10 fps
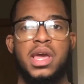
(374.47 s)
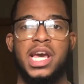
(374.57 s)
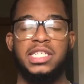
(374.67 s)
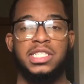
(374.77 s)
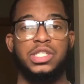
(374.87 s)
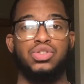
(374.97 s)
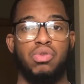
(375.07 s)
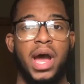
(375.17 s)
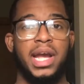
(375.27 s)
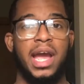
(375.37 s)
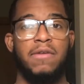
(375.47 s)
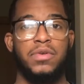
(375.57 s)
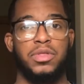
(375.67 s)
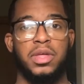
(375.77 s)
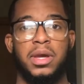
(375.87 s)
is to track
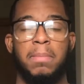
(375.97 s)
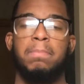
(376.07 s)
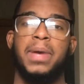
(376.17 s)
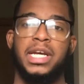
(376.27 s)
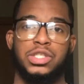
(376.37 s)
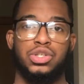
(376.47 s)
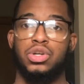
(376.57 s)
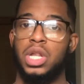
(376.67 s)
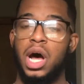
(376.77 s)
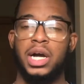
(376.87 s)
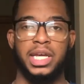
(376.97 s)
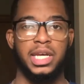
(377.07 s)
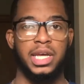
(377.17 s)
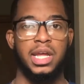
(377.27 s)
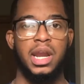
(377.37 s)
everything, make sure you're logging
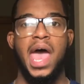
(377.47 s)
it.